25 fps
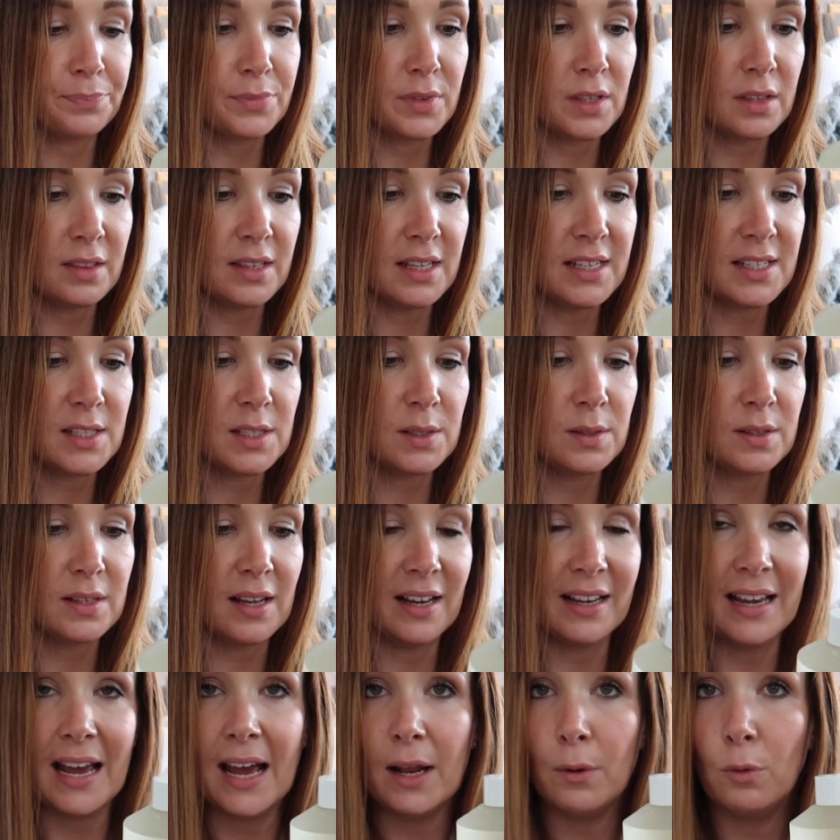This
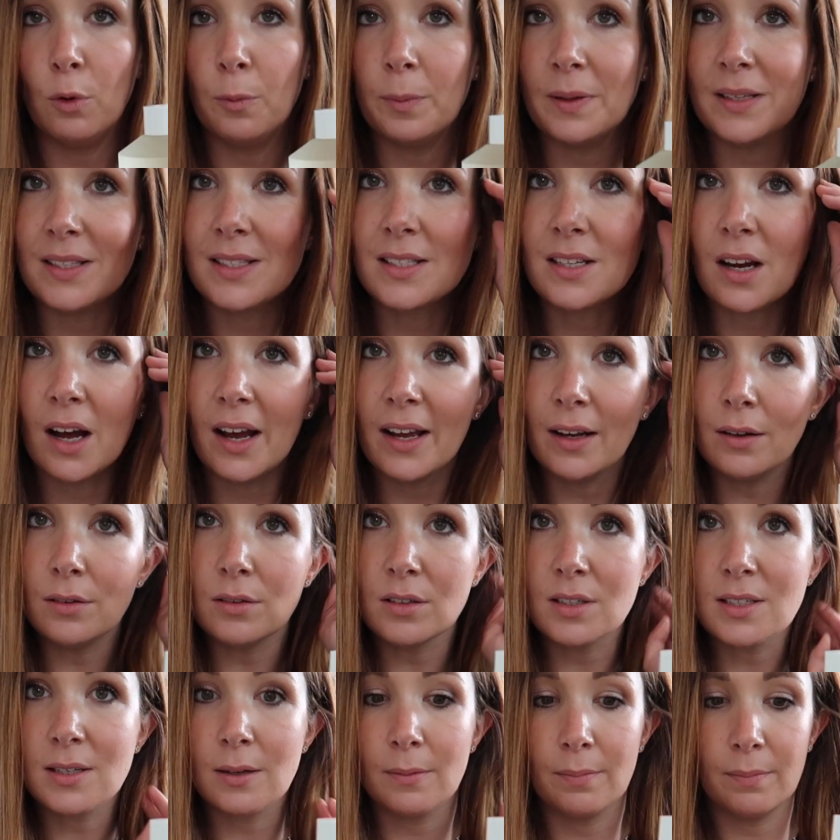again will be
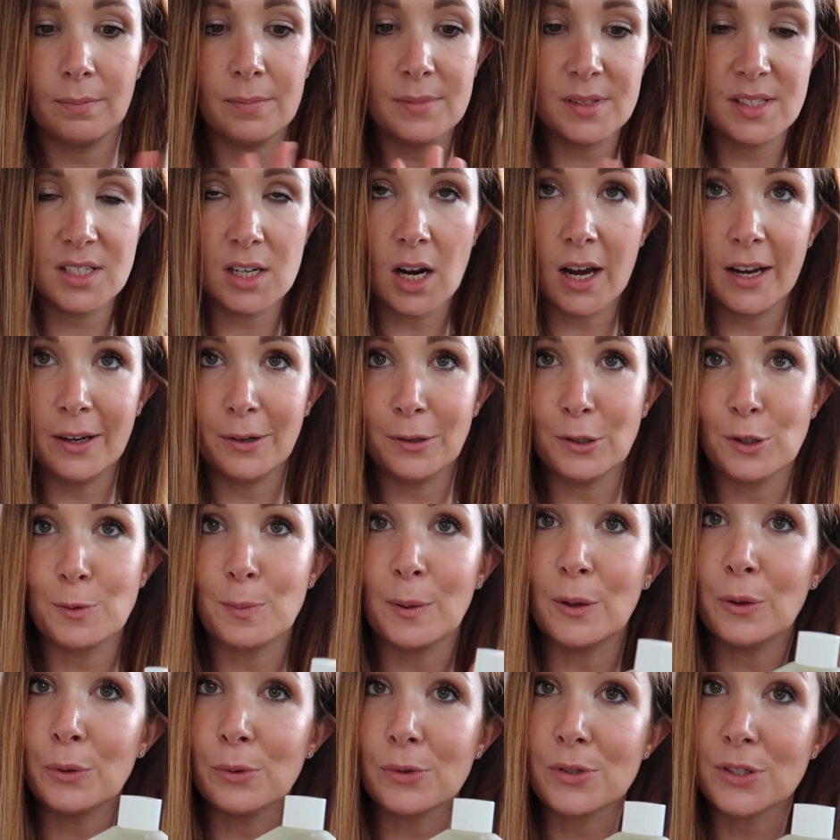styled styled
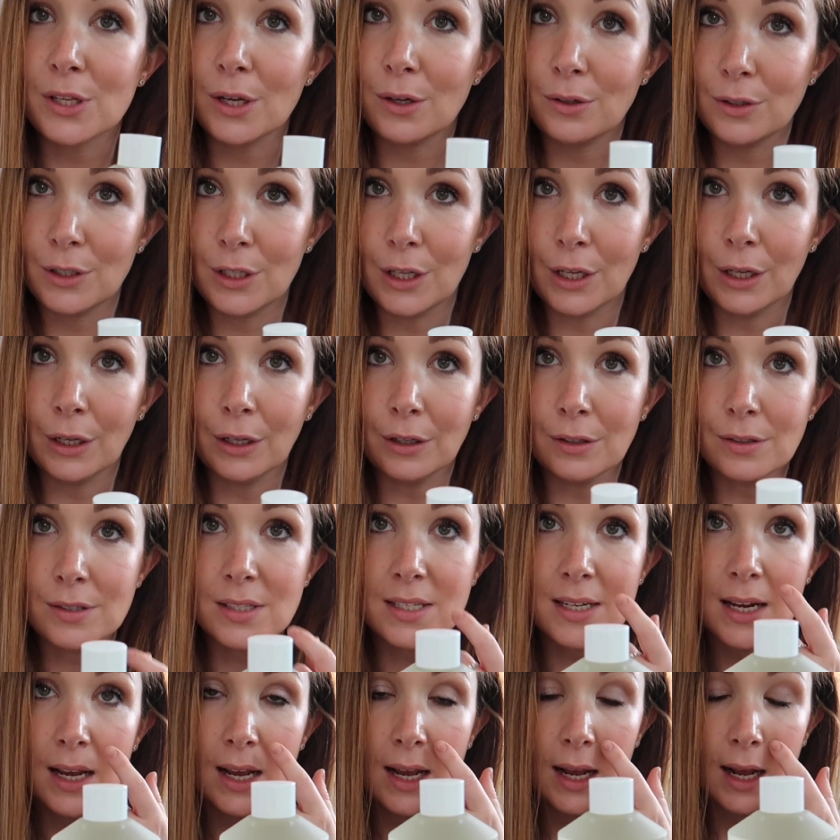but also
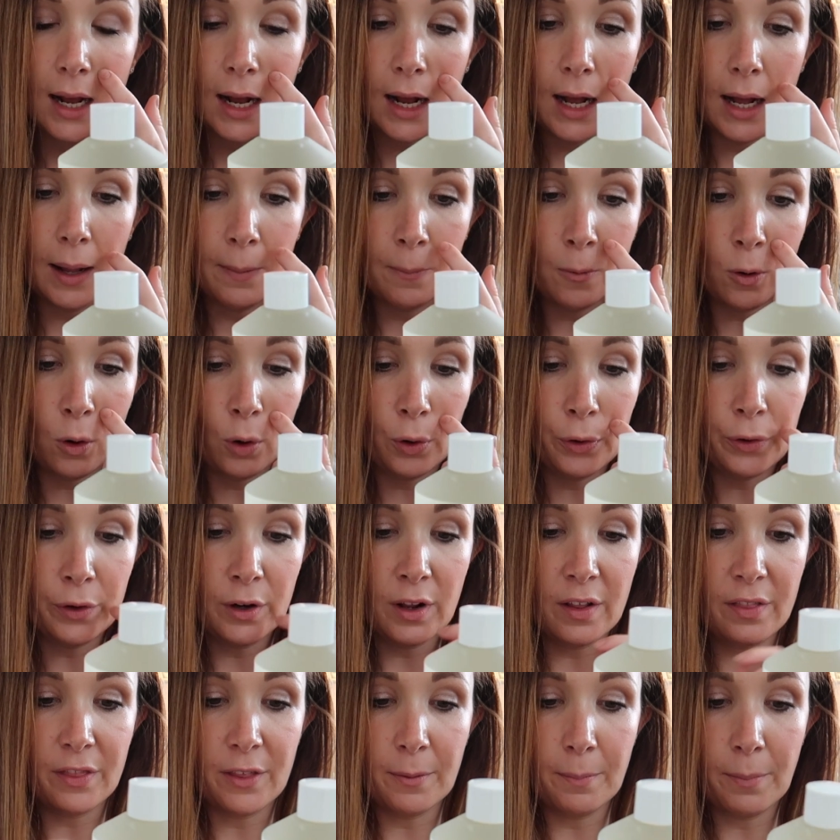used
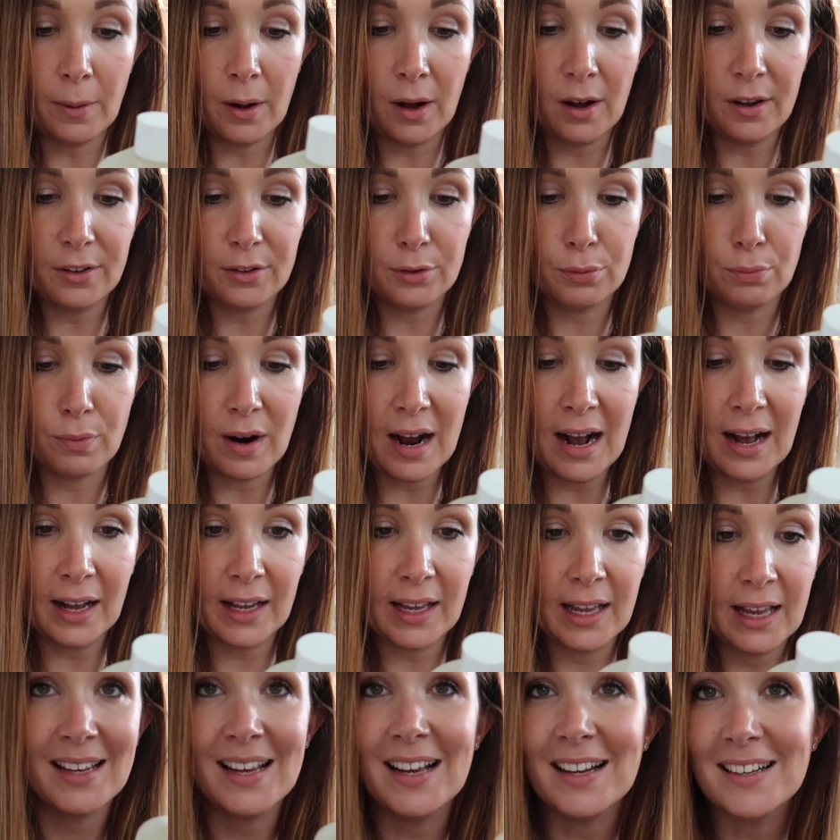on the bath
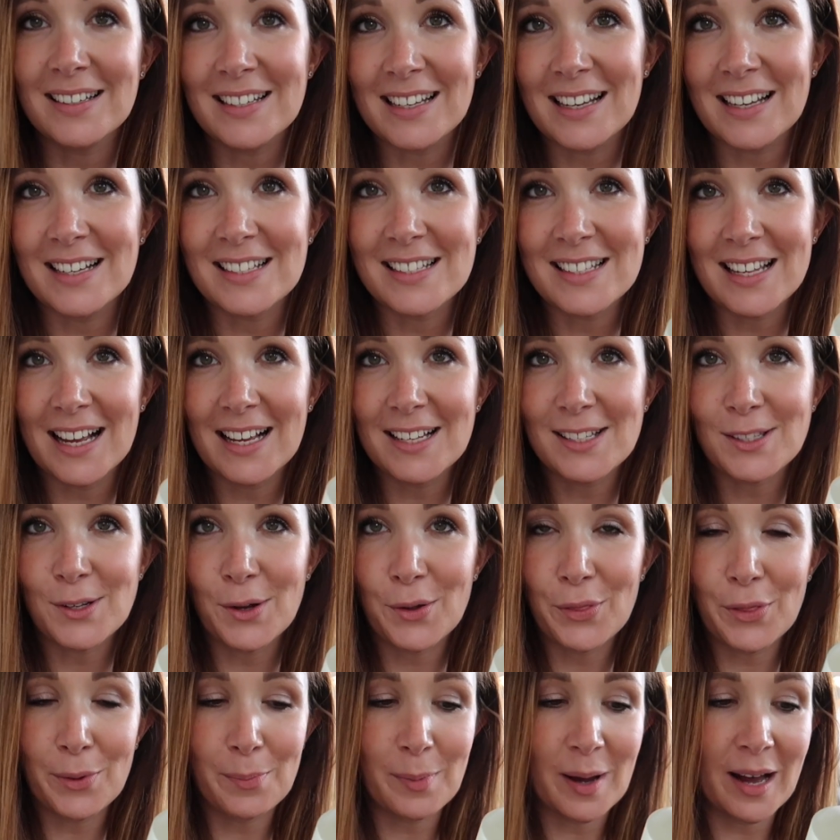rack, and it says
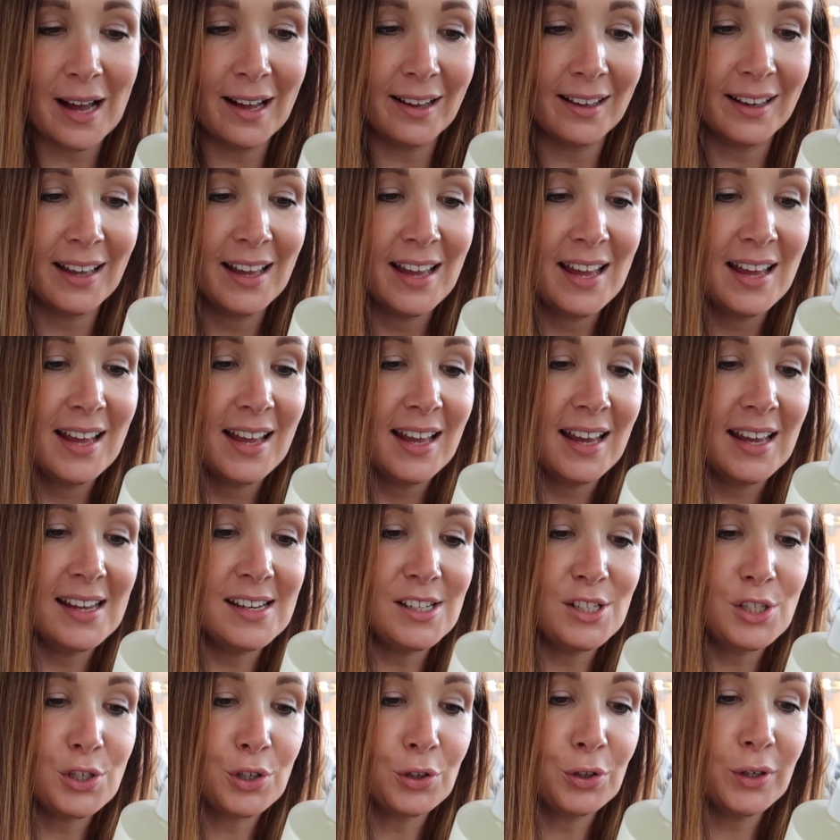on the back,
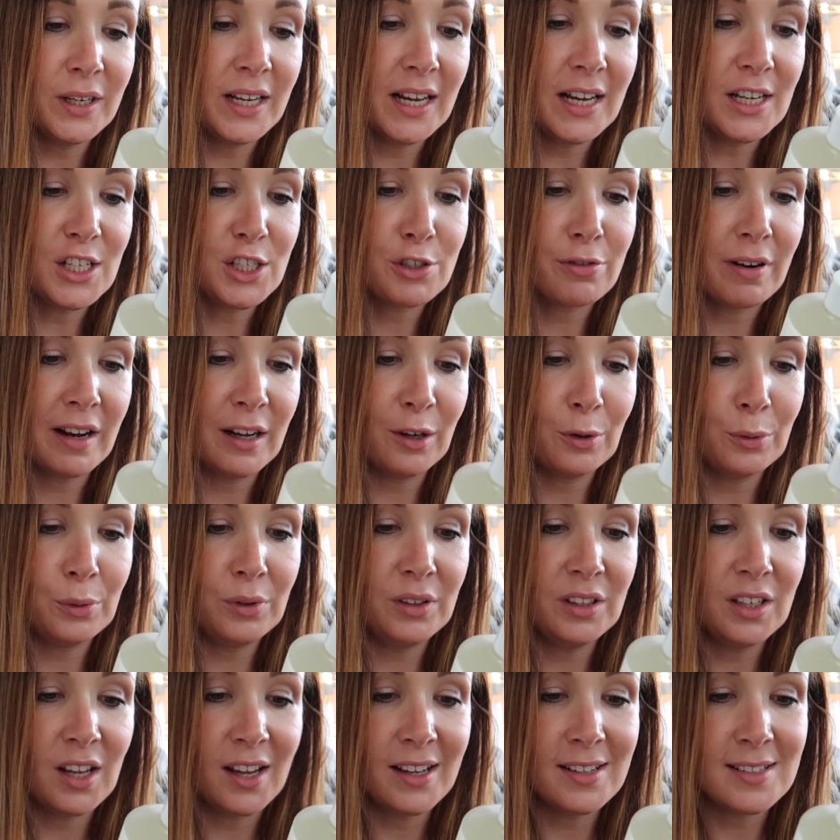enjoy a
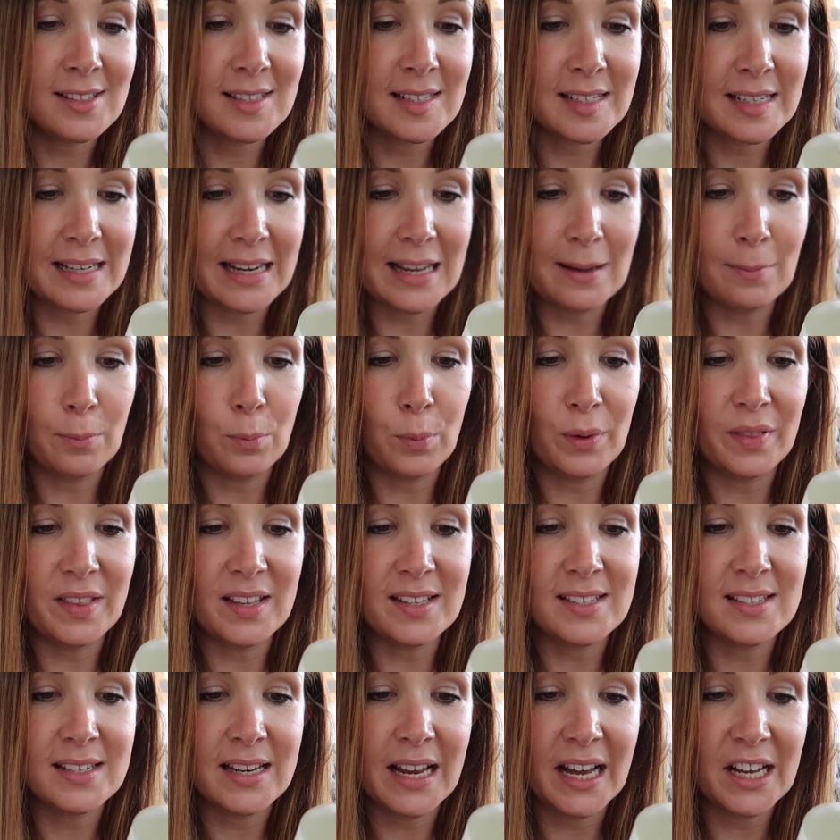tranquil night's sleep with
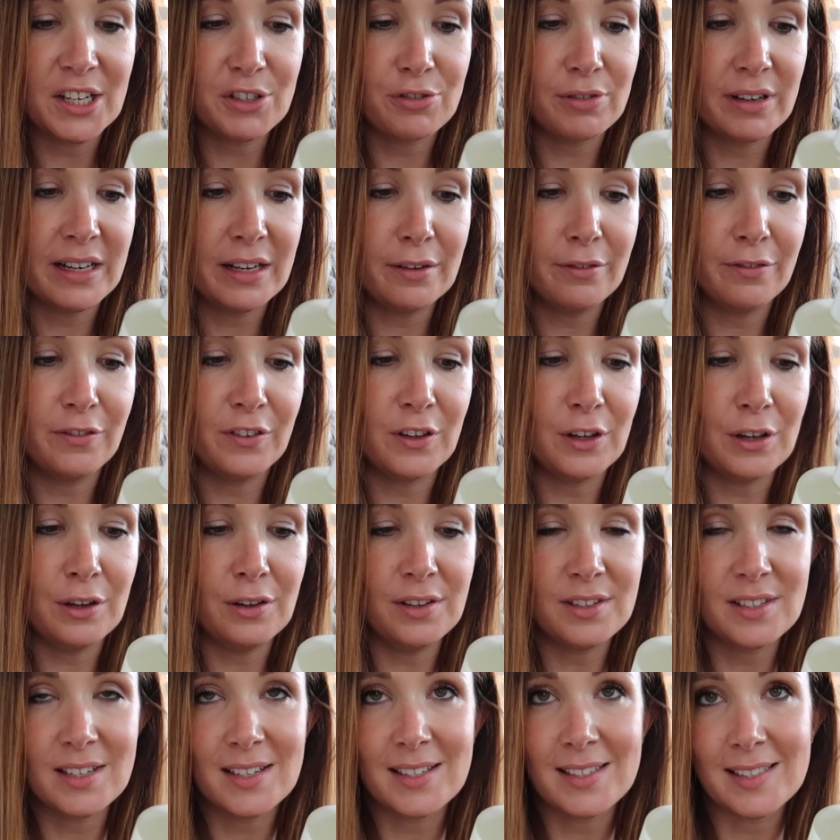this naturally
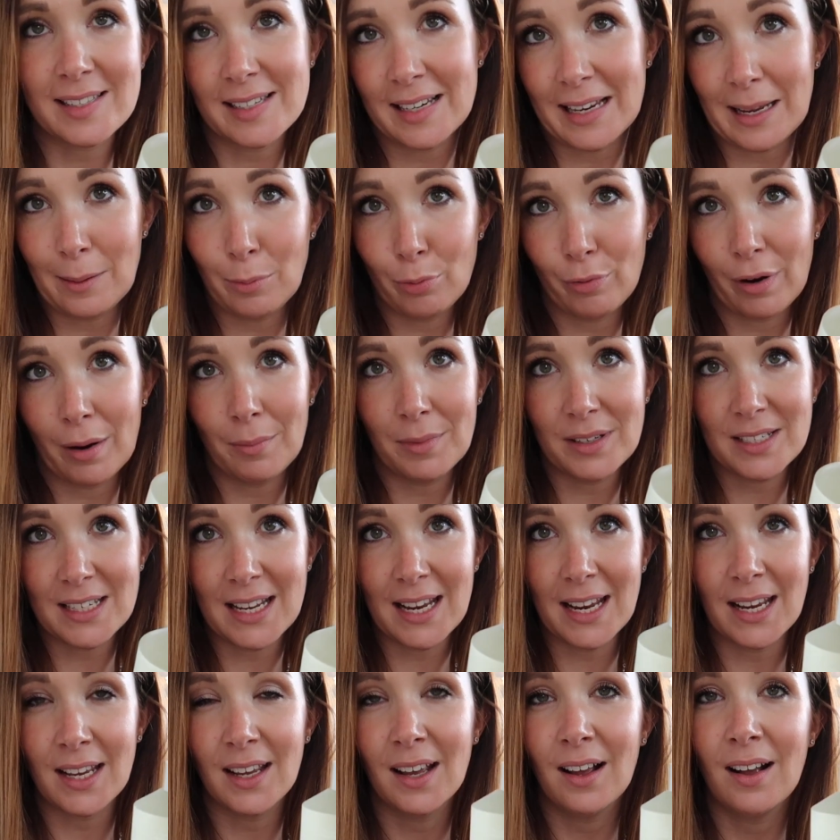infused sleep
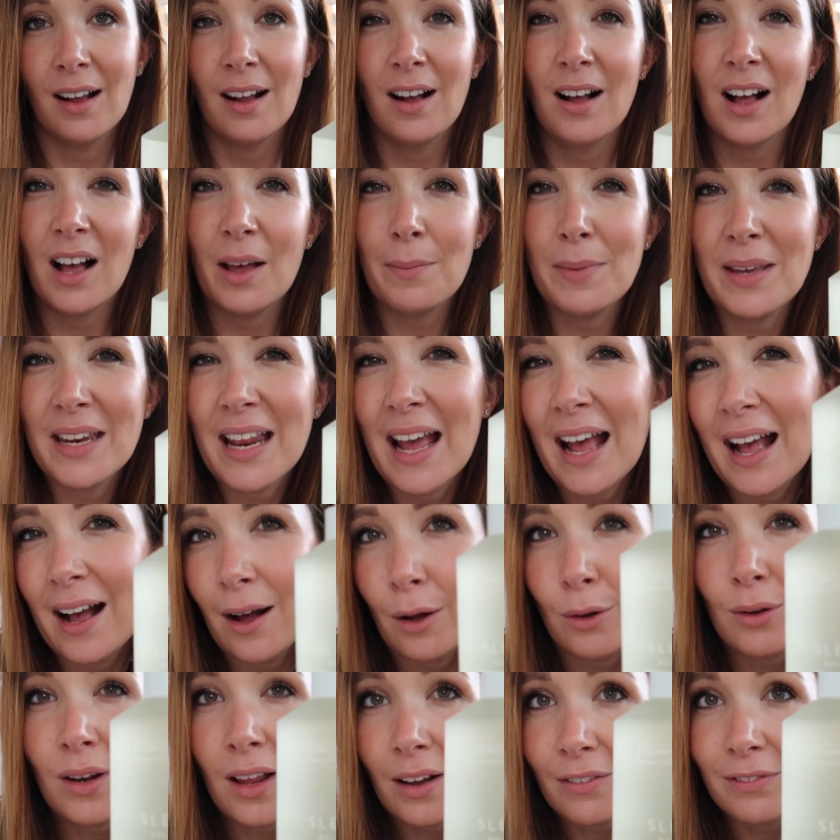remedy. I mean,
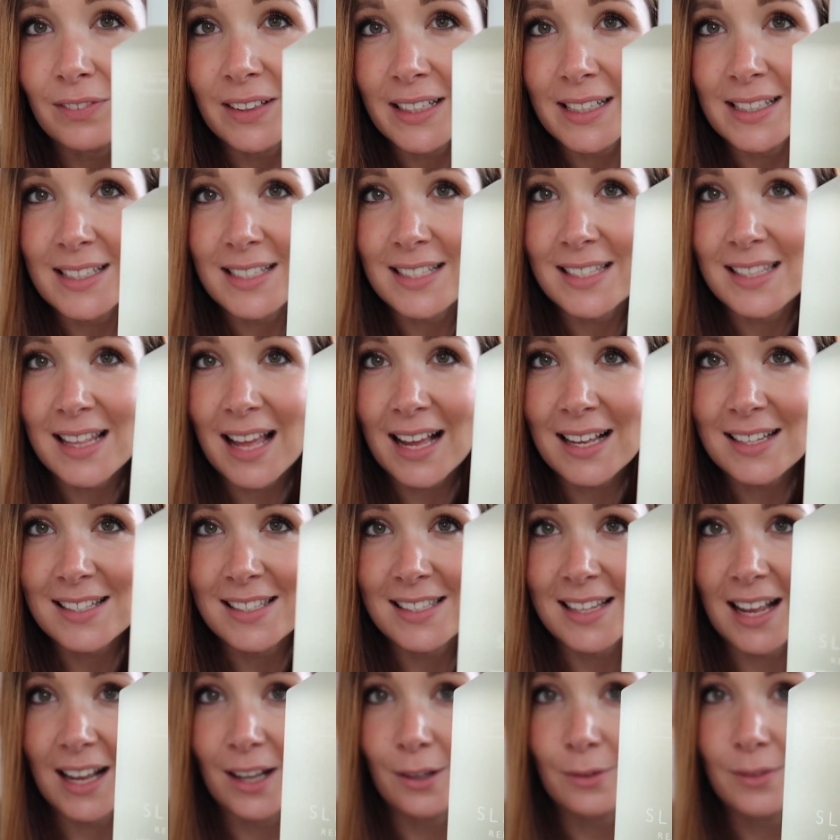how lovely does that
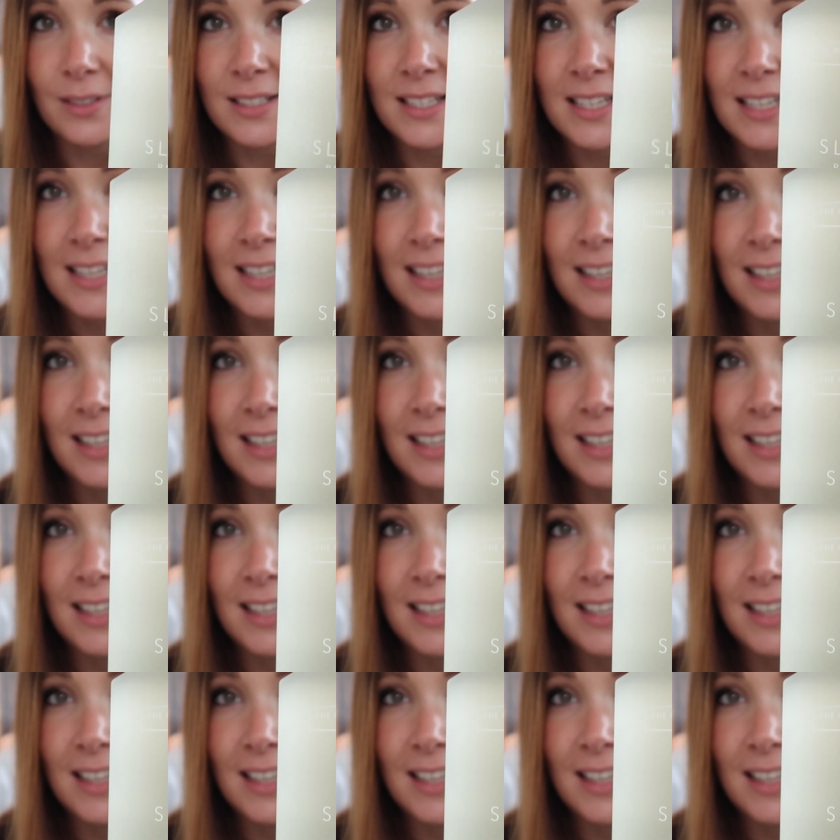sound?